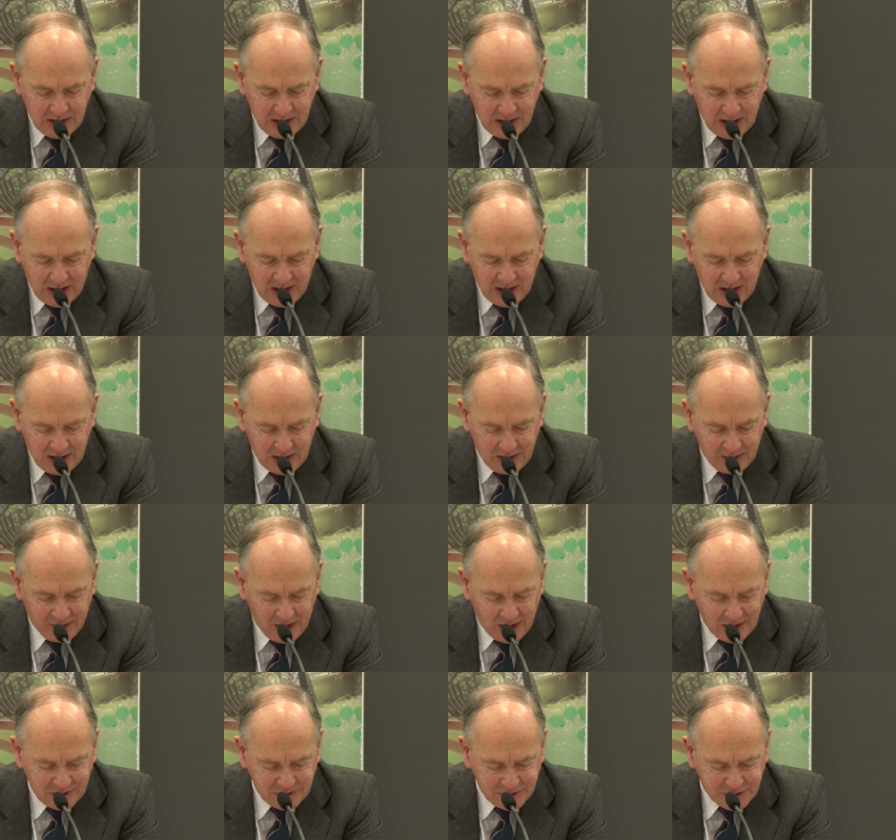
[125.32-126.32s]

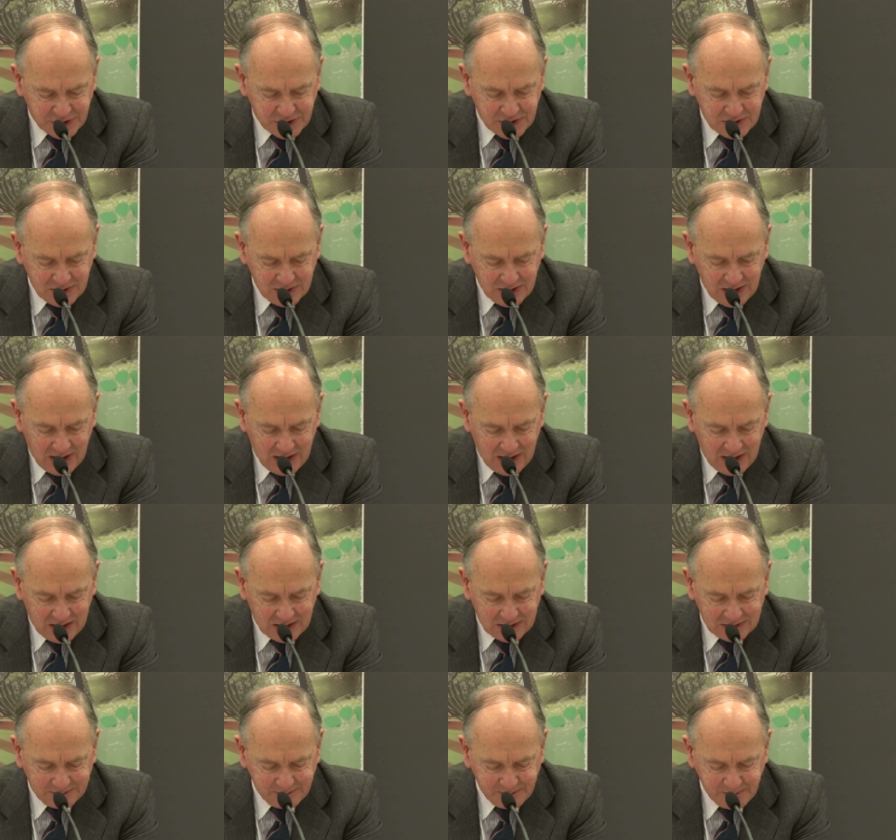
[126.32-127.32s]
Those
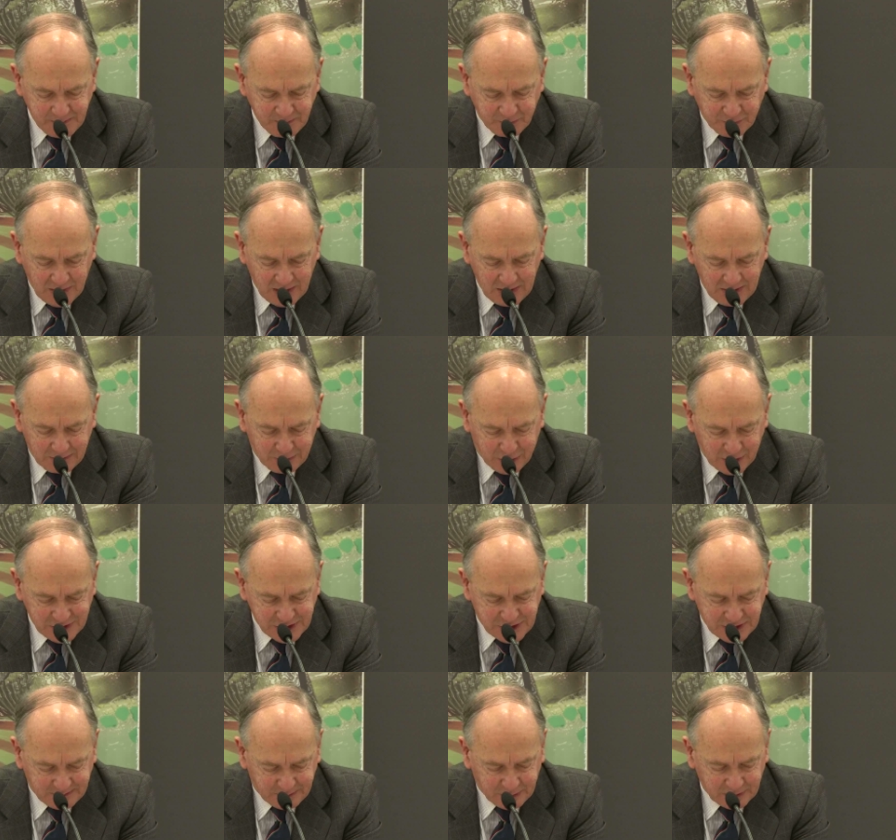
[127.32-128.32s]

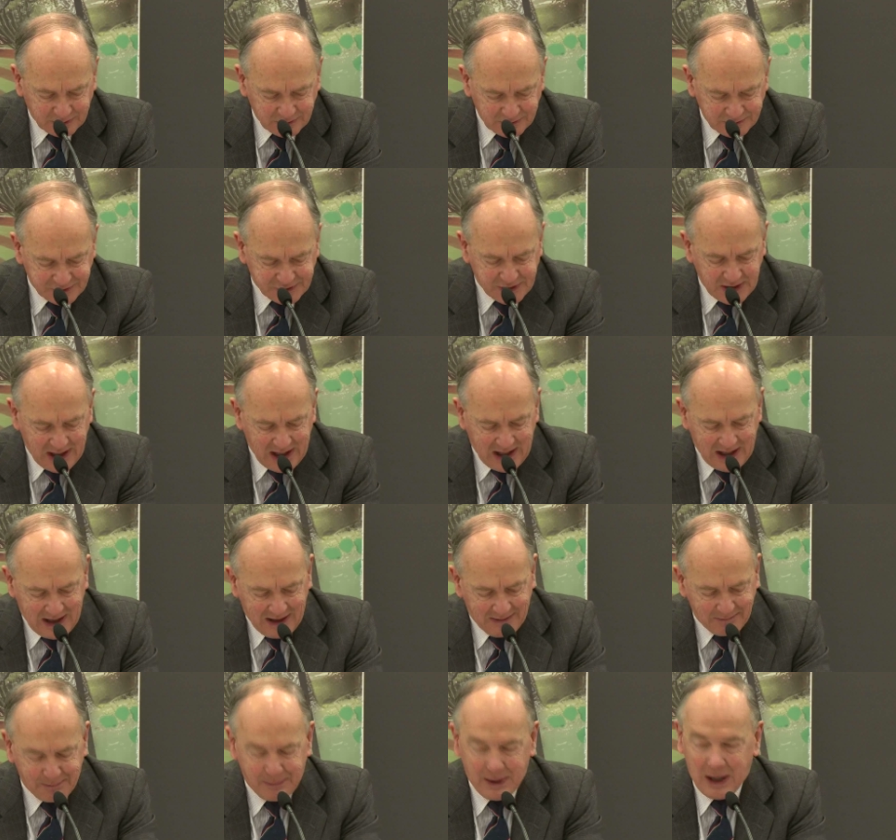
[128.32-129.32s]
principles
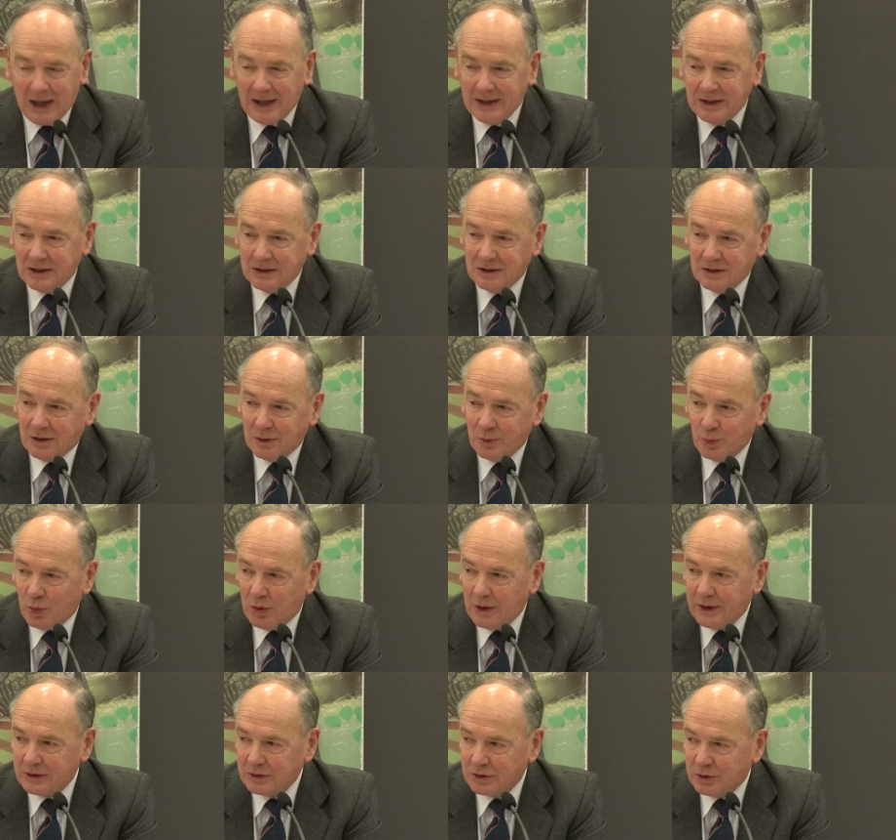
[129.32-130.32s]
are binding on
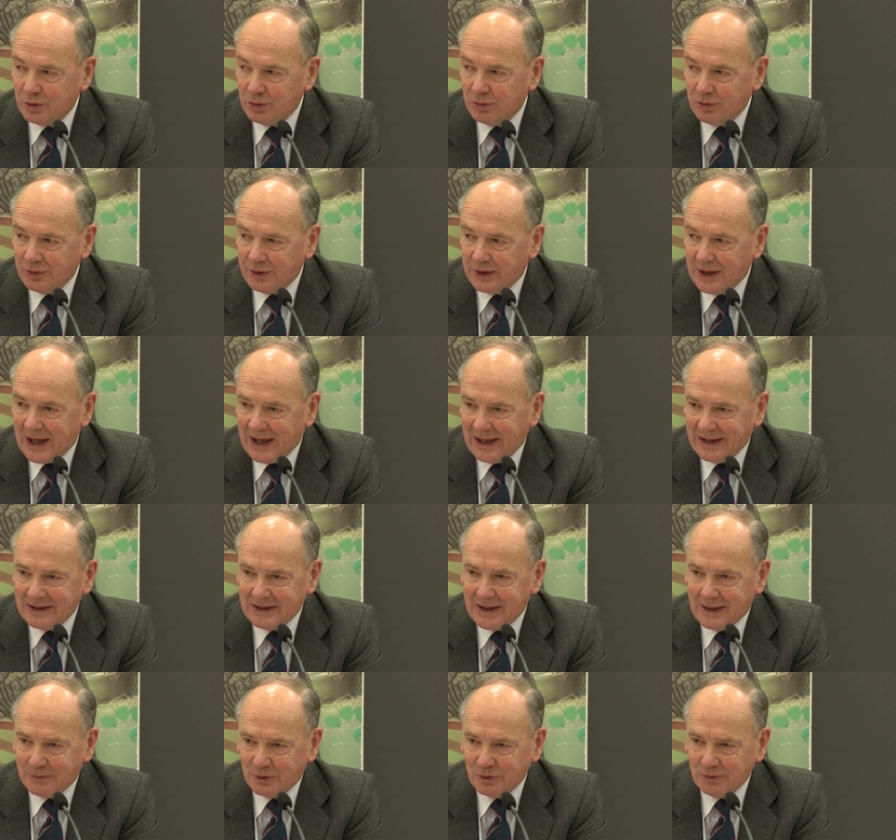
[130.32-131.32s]
what are called
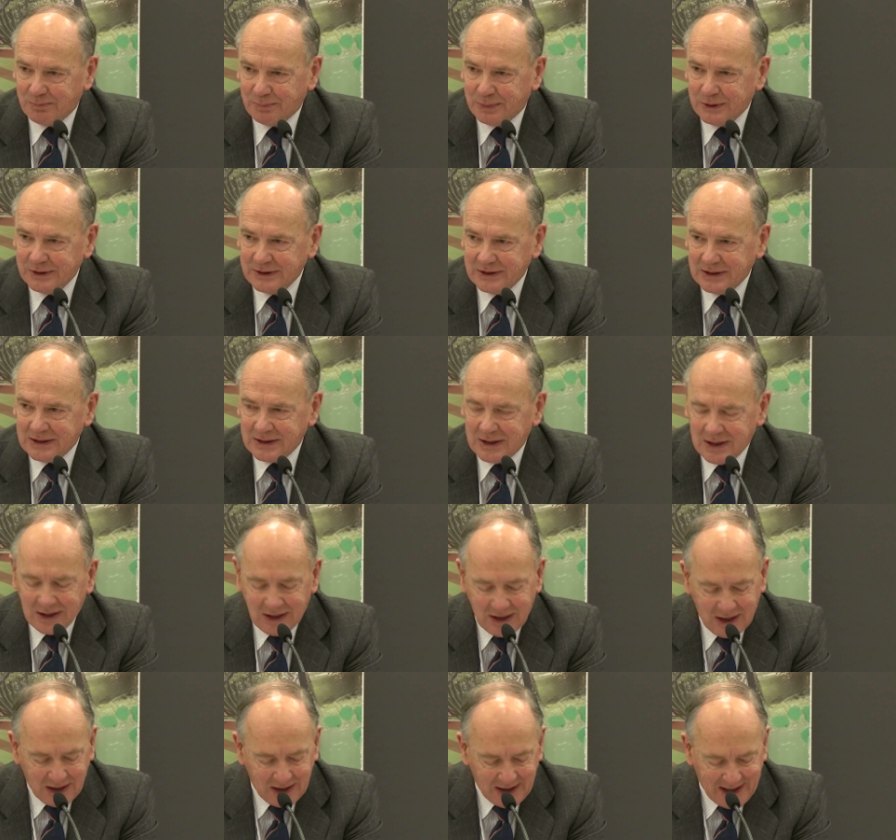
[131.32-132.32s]
APP
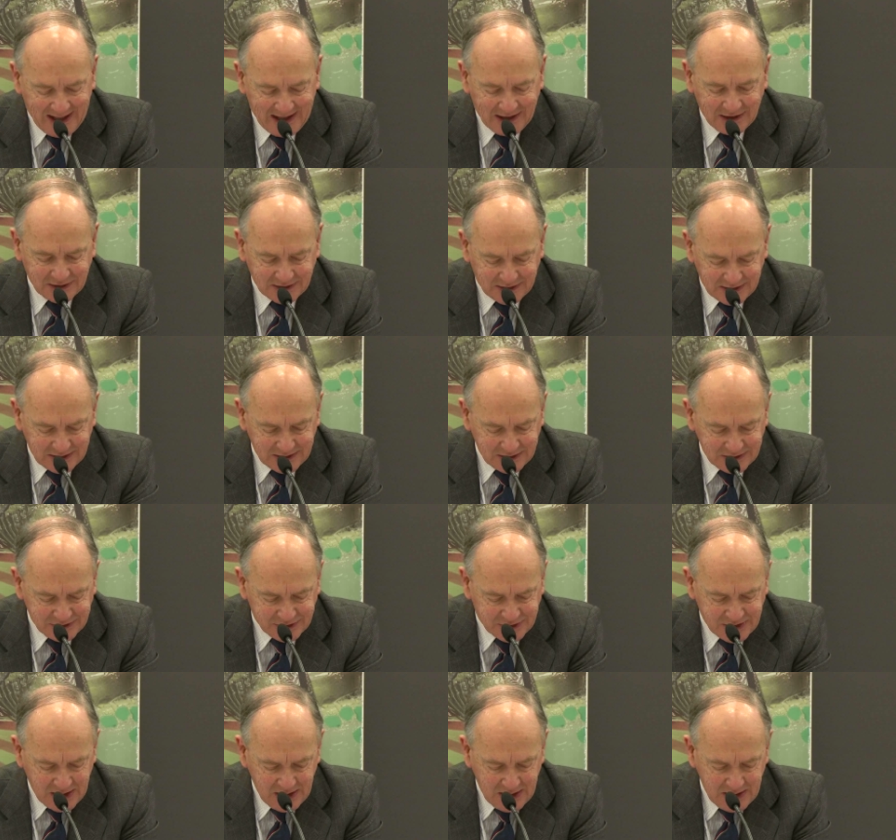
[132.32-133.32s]

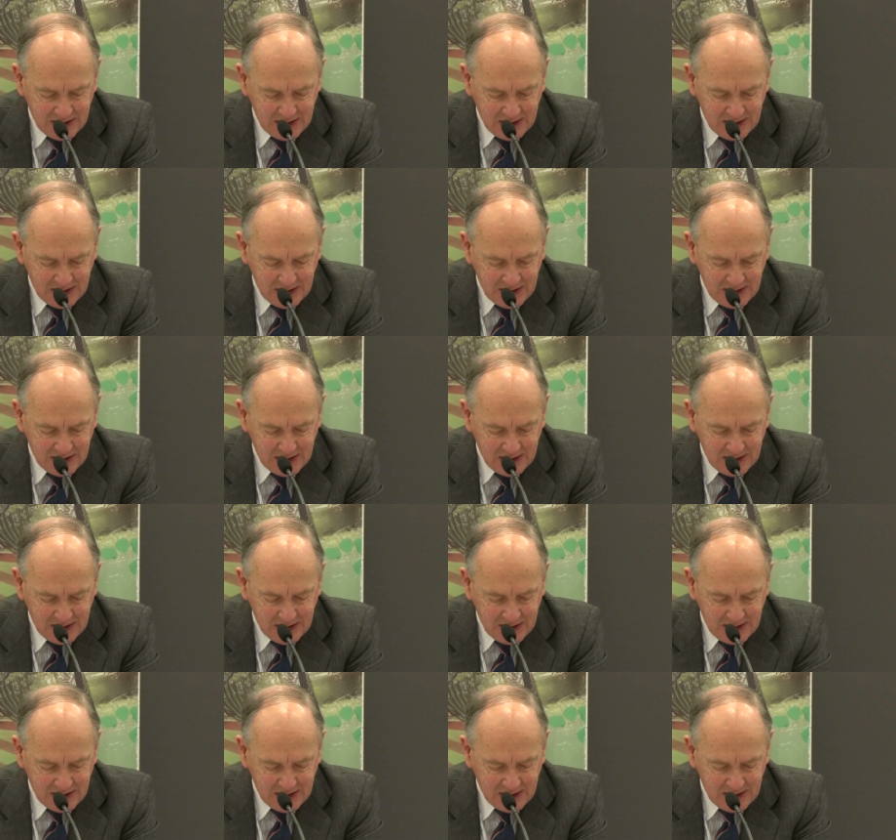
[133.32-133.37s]
entities,